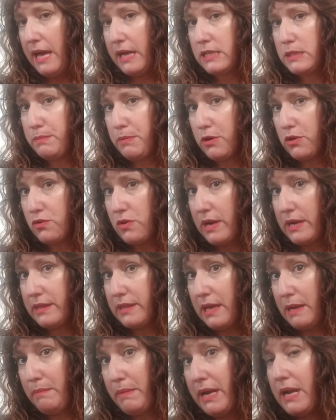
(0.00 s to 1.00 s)
expert or
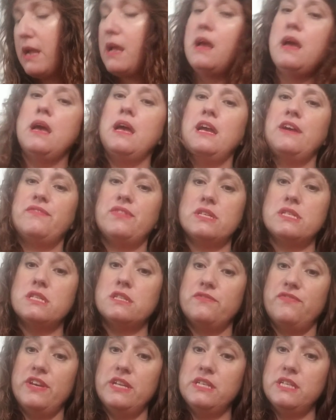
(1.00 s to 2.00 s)
anything, but if this
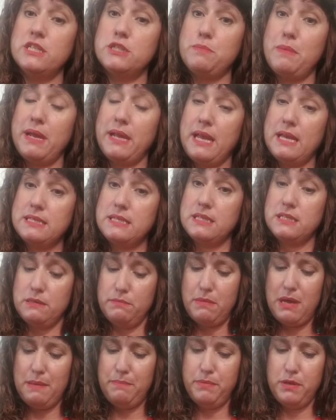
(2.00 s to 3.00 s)
is vintage, my guess is
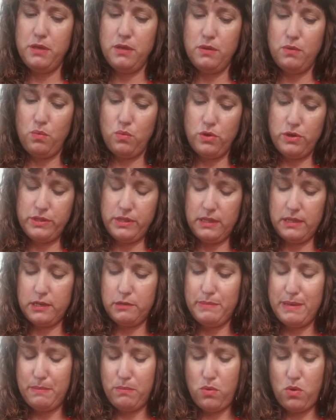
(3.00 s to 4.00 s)
it might be worth a
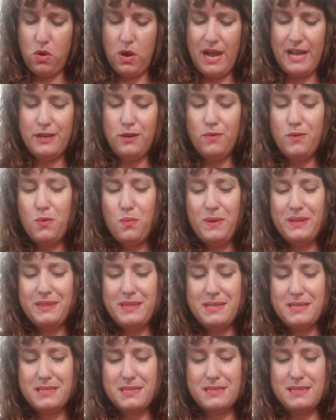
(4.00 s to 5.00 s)
little bit more. I don't know what
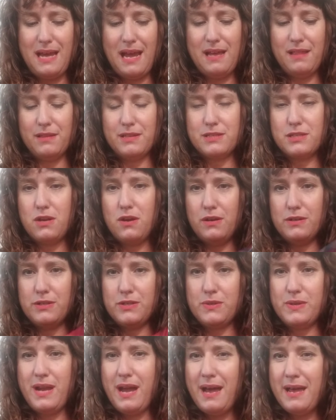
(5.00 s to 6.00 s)
this style is called,
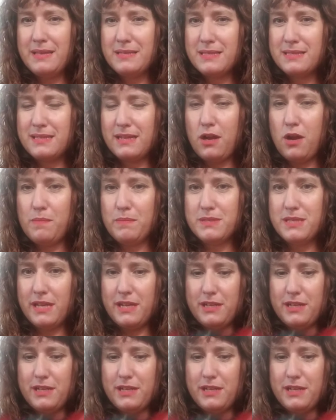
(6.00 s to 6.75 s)
you guys? It's like almost